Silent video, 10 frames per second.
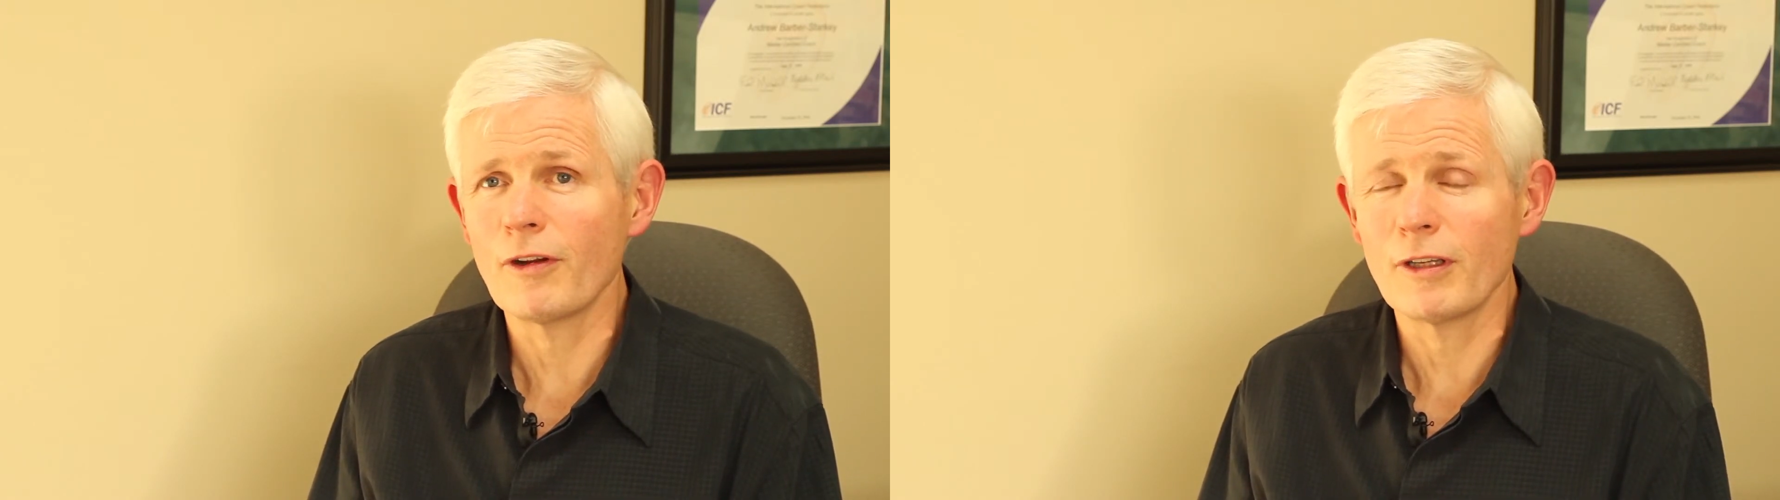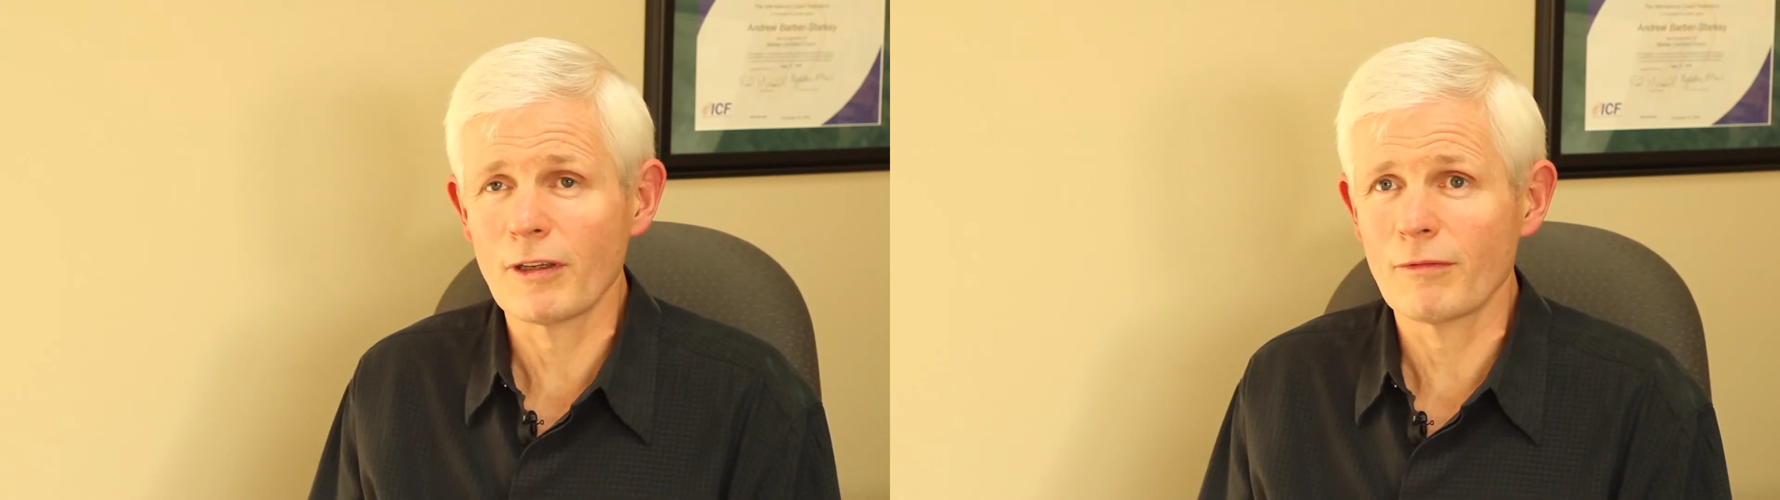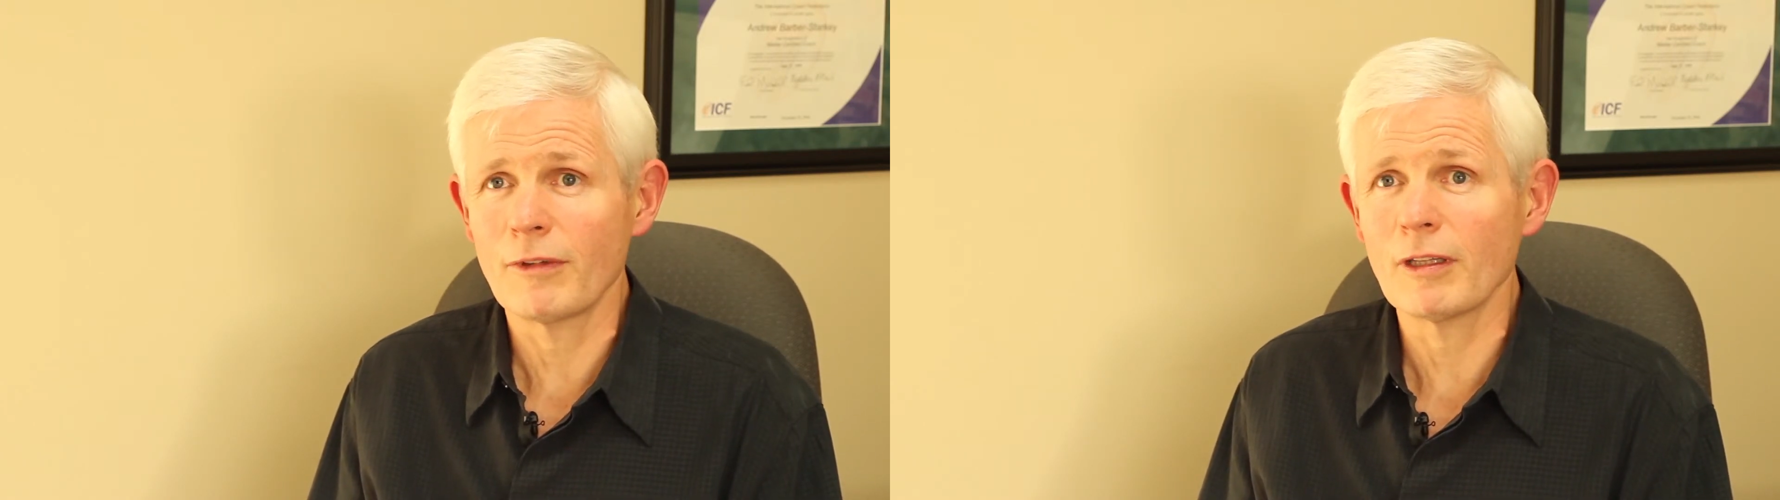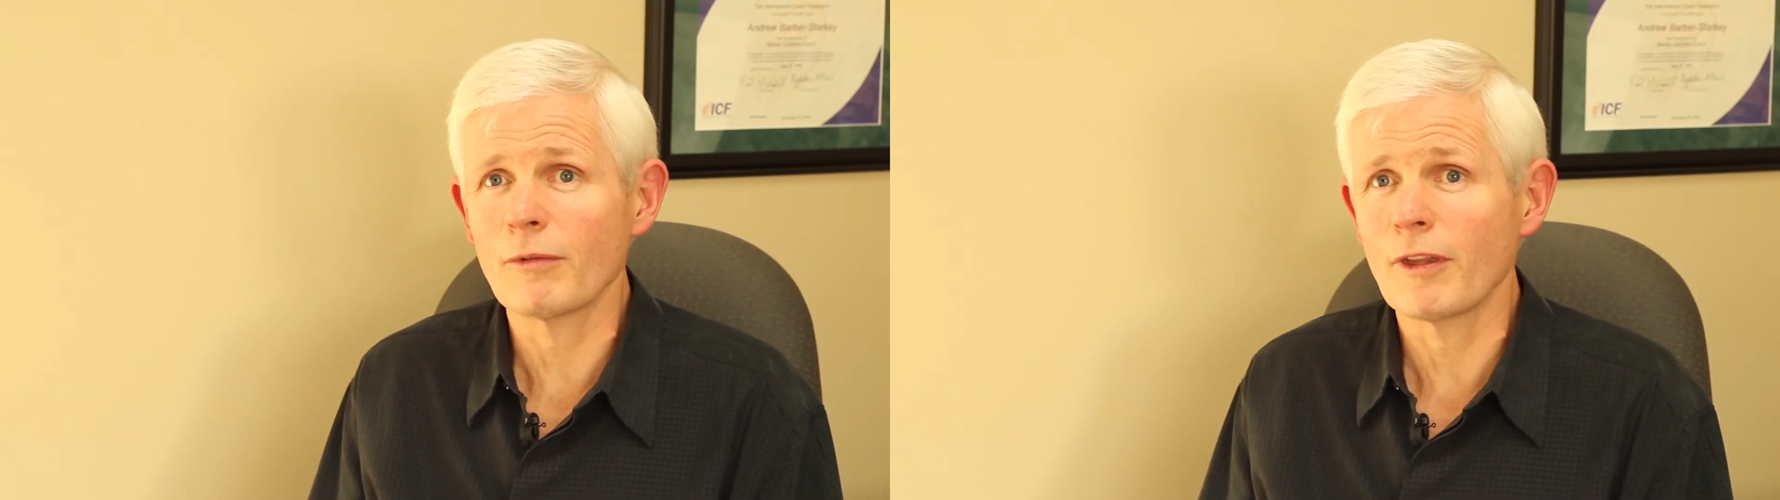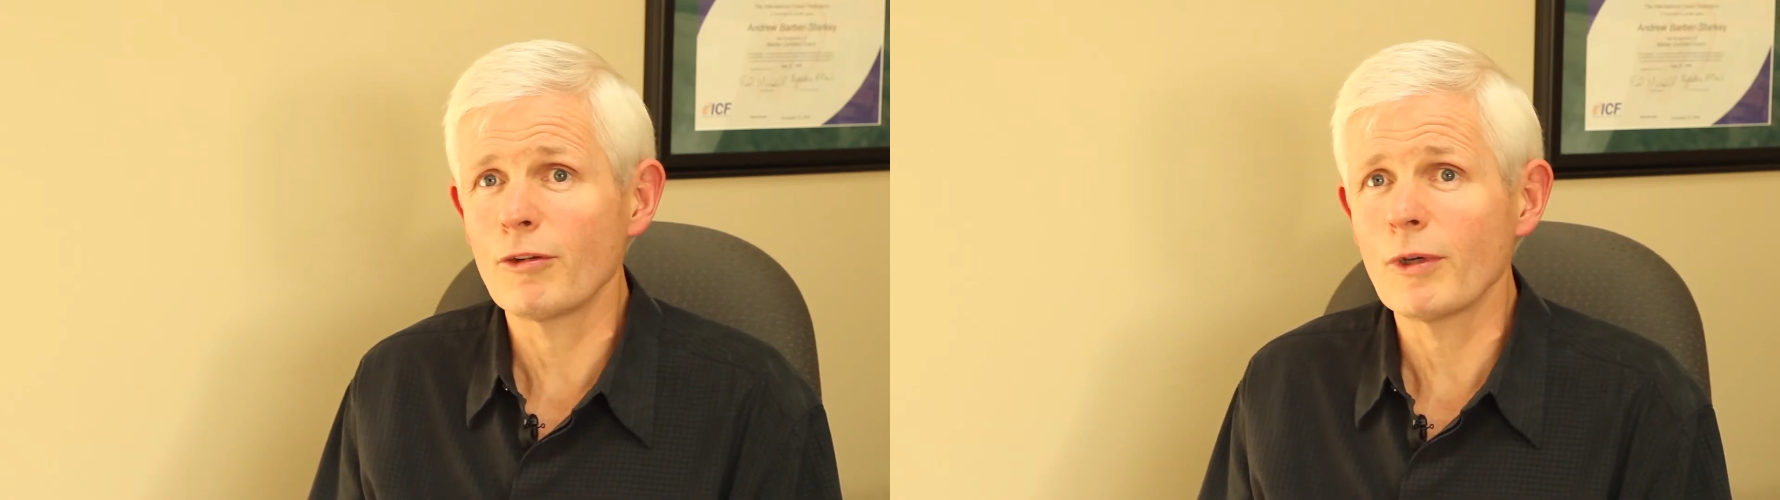You're just dealing
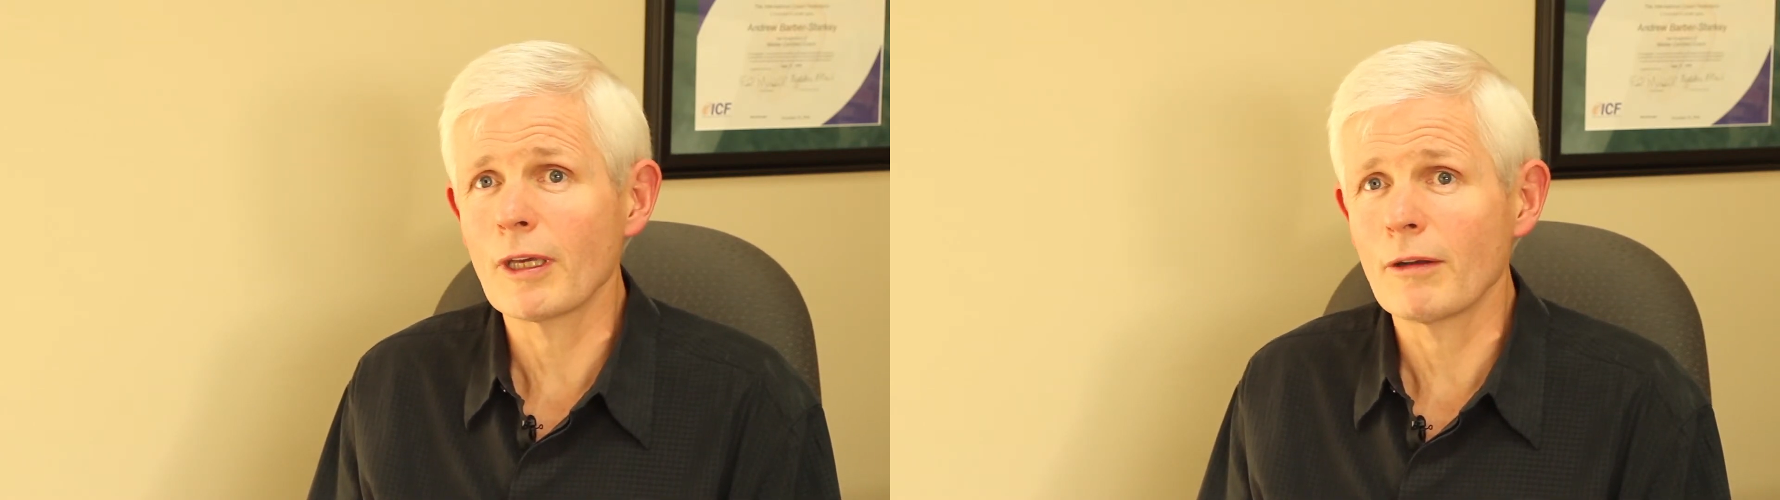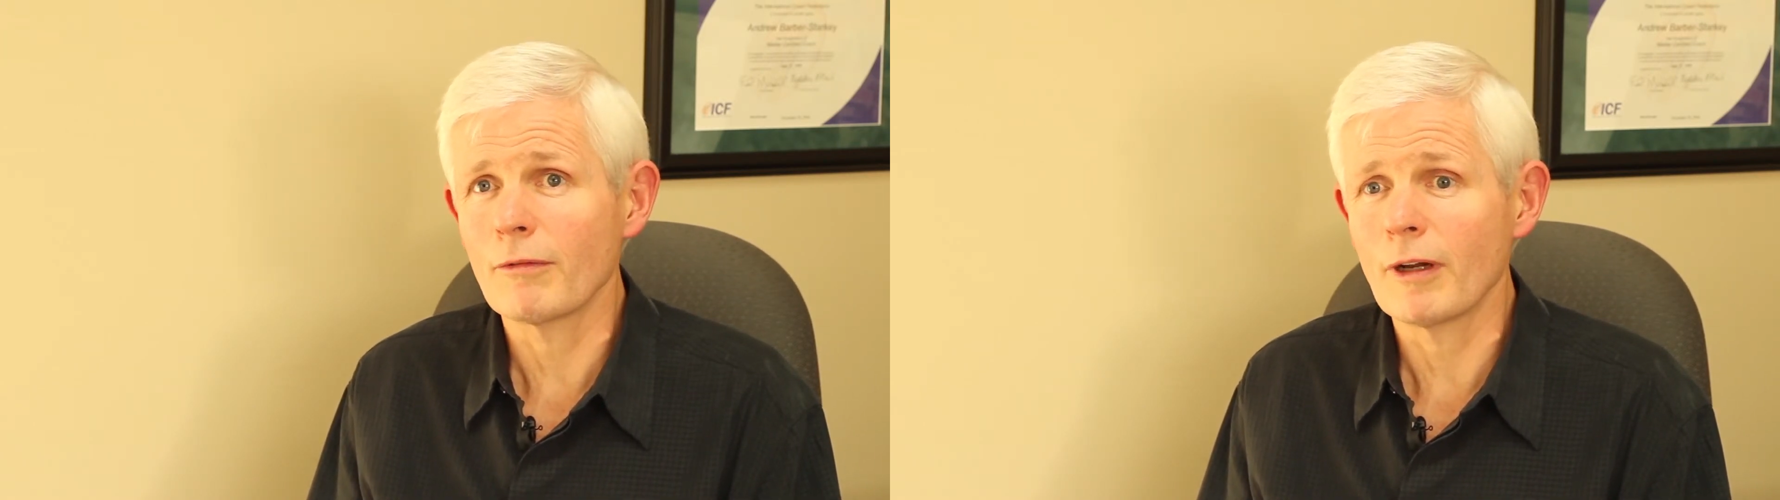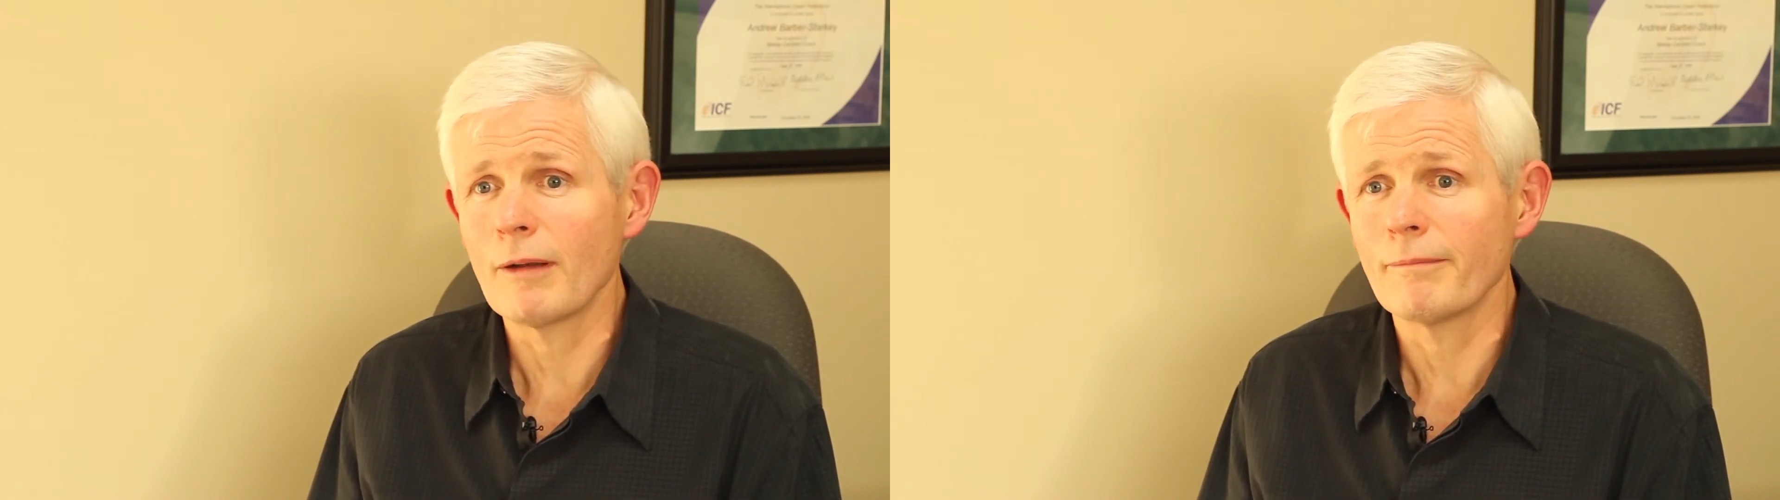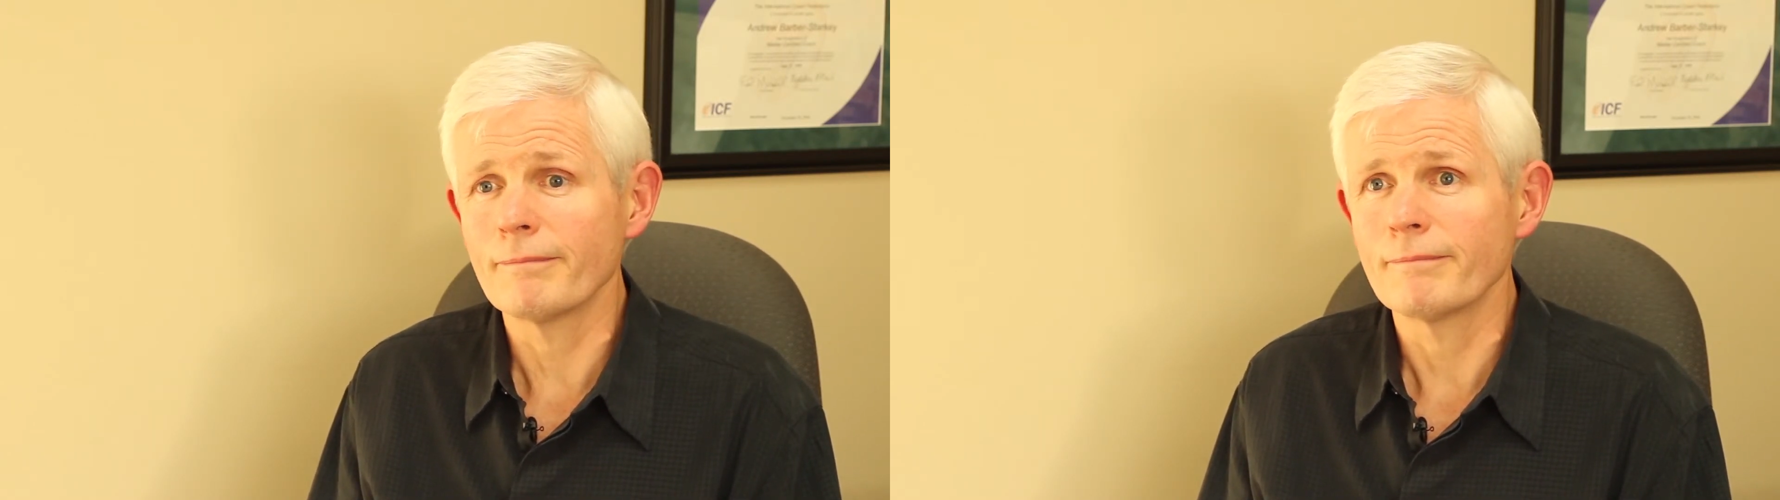with doing it. Right?